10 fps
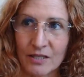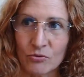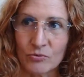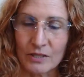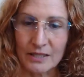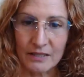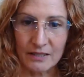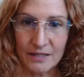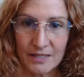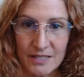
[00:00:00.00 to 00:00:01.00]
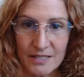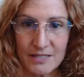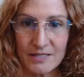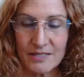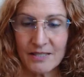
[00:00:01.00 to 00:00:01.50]

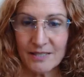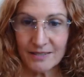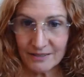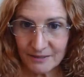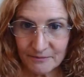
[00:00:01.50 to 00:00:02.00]
releasing